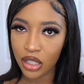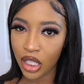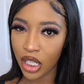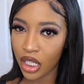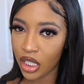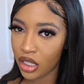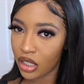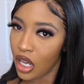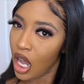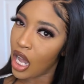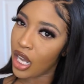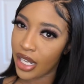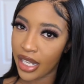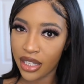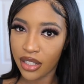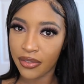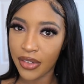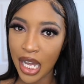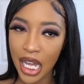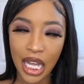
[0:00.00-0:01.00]
like, I get
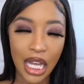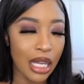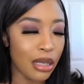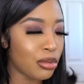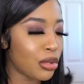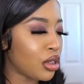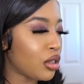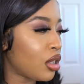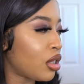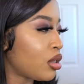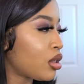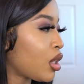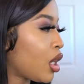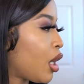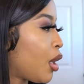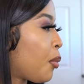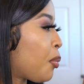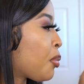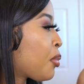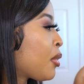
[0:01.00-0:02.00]
the vibes, you know what I'm
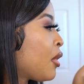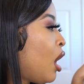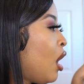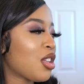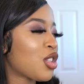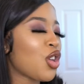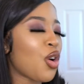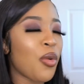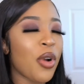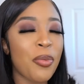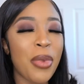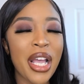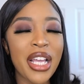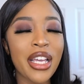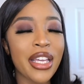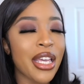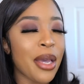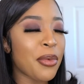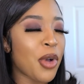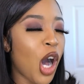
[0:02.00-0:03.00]
saying? So
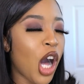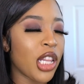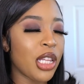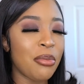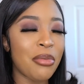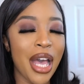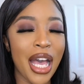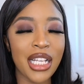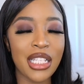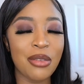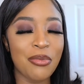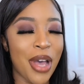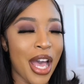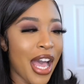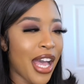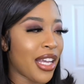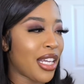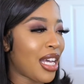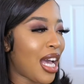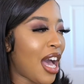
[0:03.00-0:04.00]
Rebecca kept calling back to
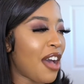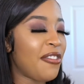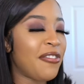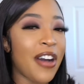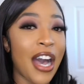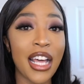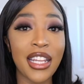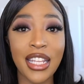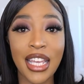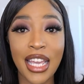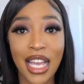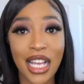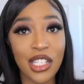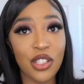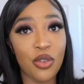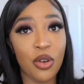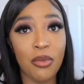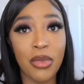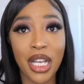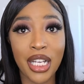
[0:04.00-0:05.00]
back. I finally
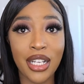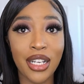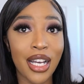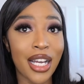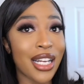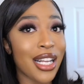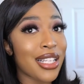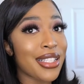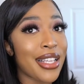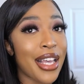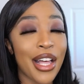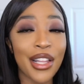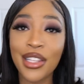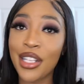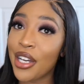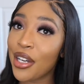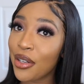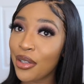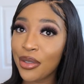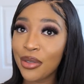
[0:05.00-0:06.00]
answered Rebecca and I said,
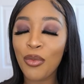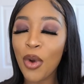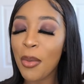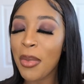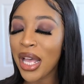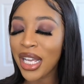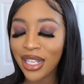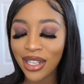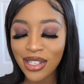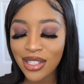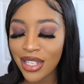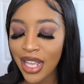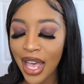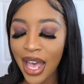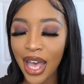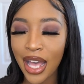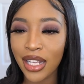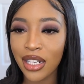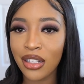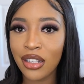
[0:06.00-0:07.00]
hello? Rebecca
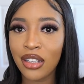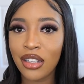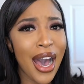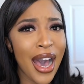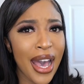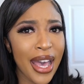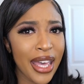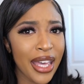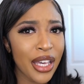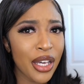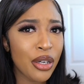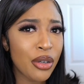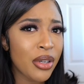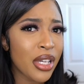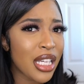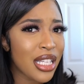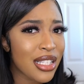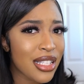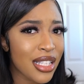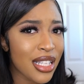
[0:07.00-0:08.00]
said, hi, who
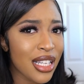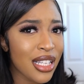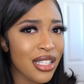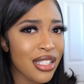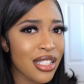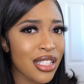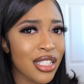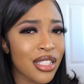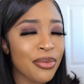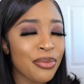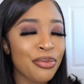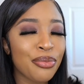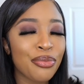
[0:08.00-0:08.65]
is this?